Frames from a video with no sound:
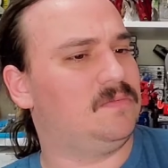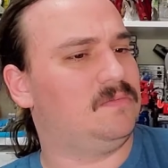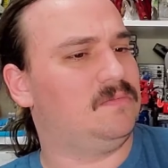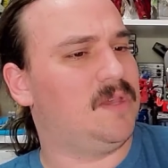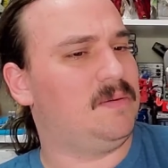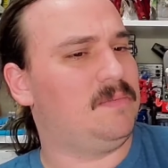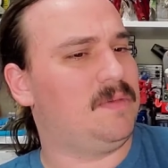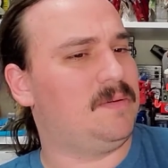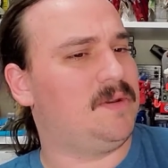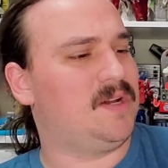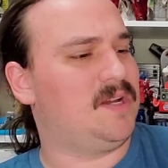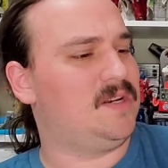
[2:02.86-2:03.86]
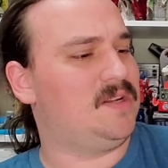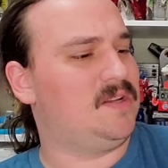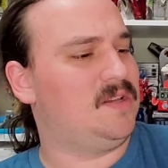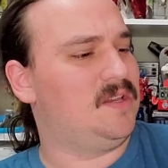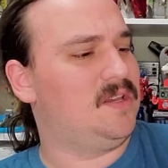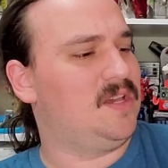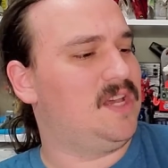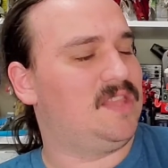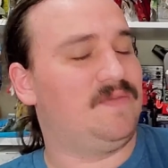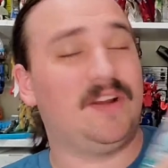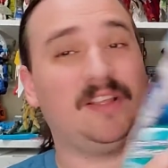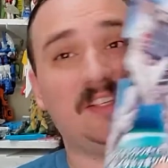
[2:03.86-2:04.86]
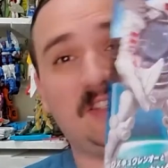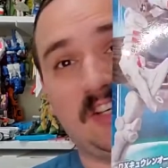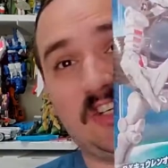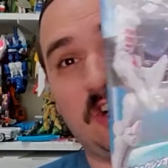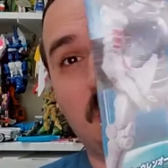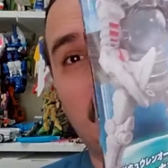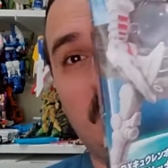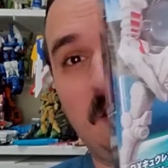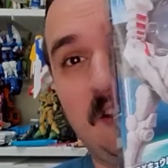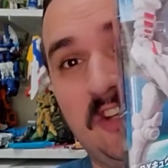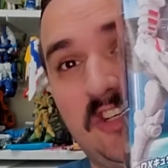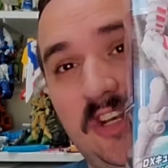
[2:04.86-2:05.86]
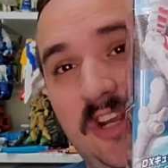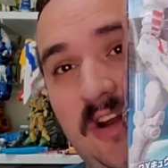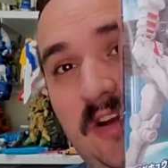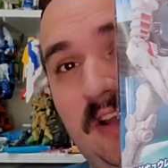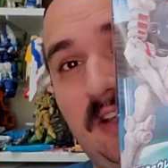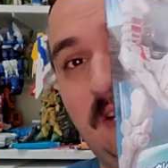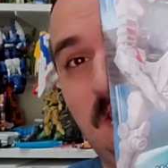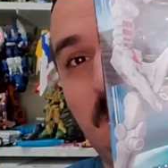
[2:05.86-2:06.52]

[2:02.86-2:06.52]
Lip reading: Maybe, maybe not. At the very least, they share a lot of the engineering.